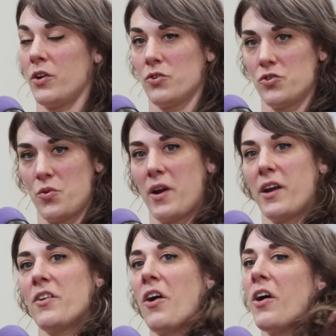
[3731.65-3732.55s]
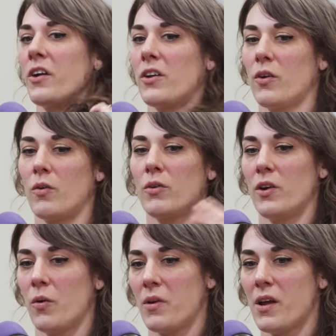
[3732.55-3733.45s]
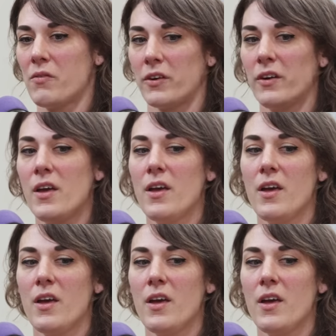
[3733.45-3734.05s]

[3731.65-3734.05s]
your short hair dog, your, you know, whatever,